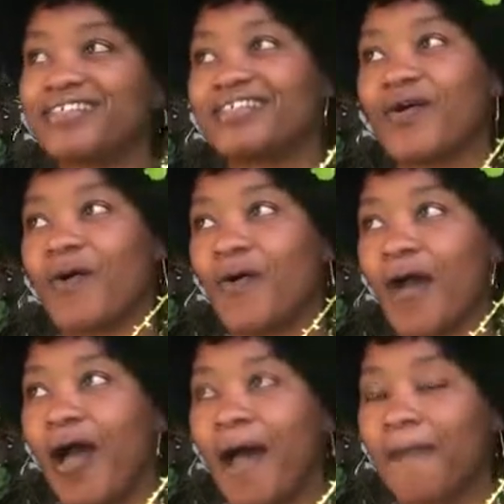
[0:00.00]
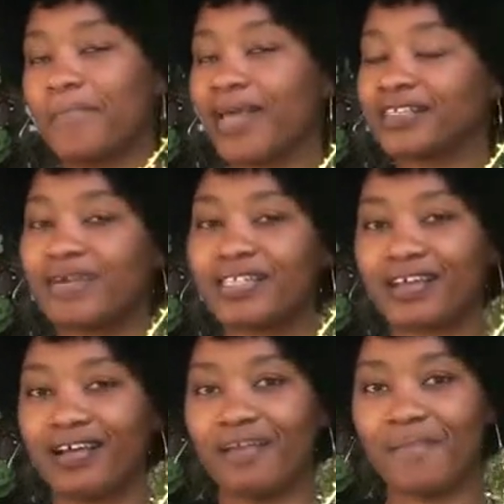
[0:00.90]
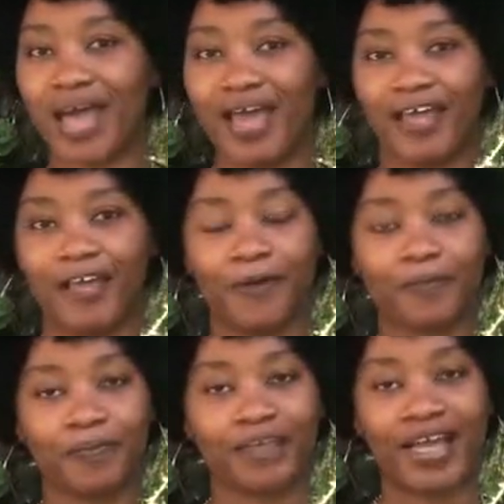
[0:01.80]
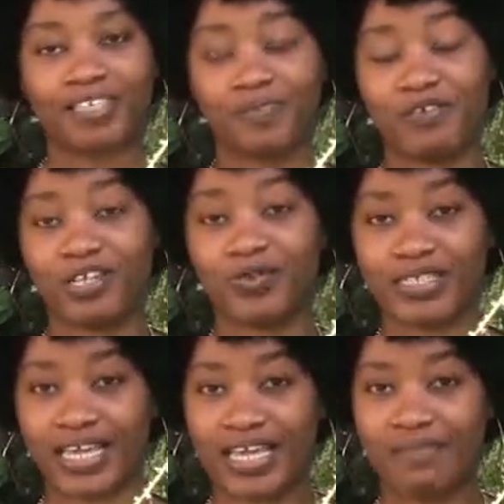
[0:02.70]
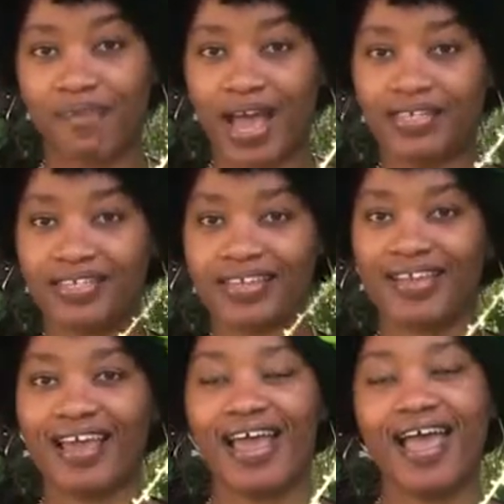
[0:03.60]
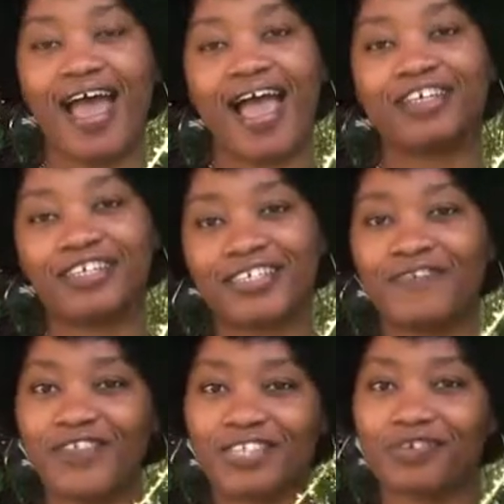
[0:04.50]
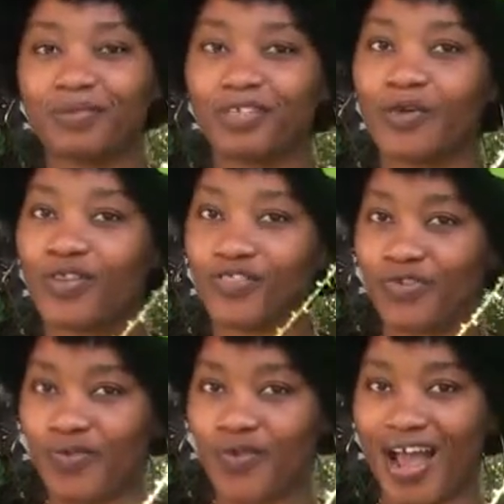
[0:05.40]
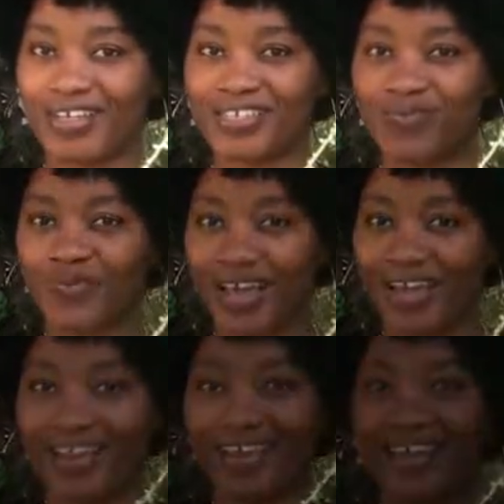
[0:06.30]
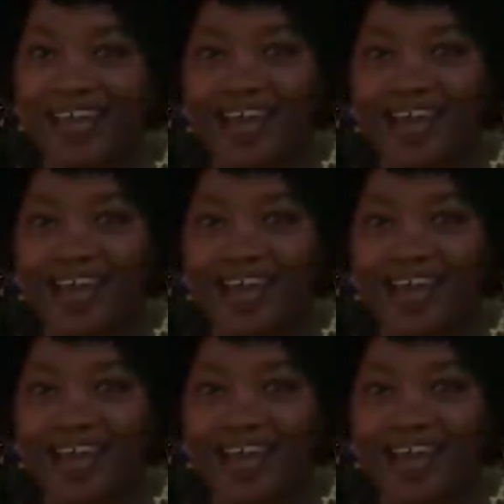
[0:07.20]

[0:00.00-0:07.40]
So that's basically my experience with taking biotin. I just leave the scripture with you as well.